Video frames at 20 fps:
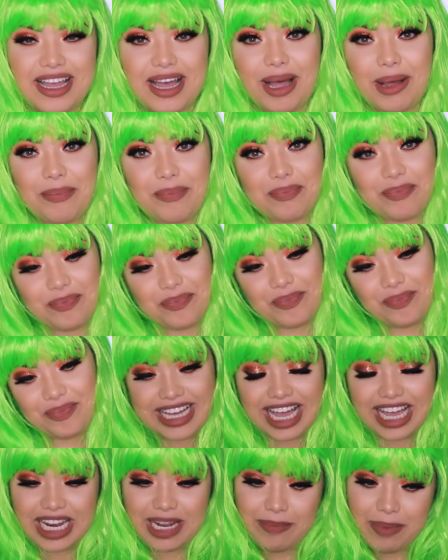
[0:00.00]
Yep,
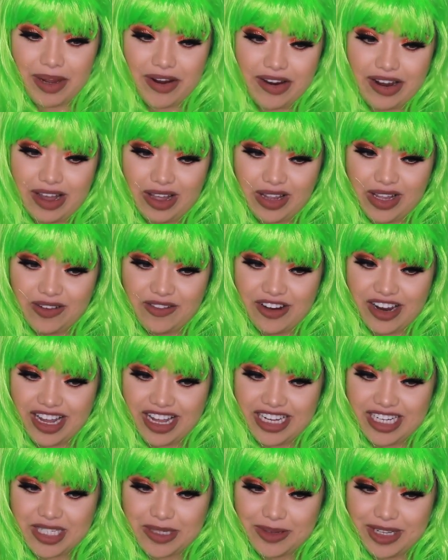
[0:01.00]
Katy Perry all over
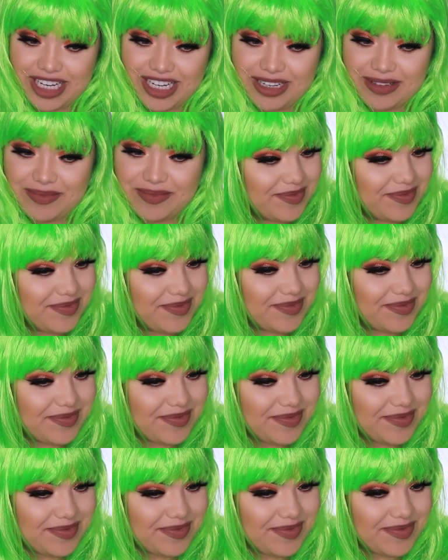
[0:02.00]
again, sweetie. But you
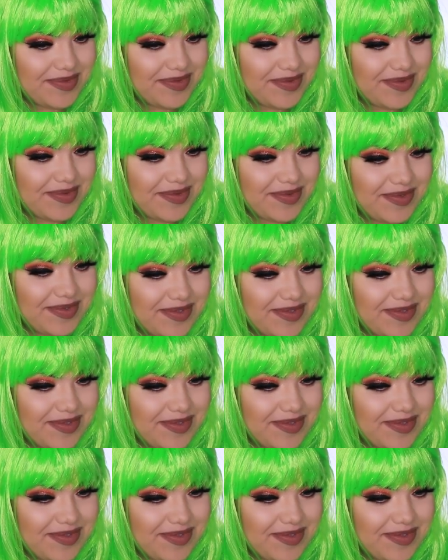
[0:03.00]
had a blue one.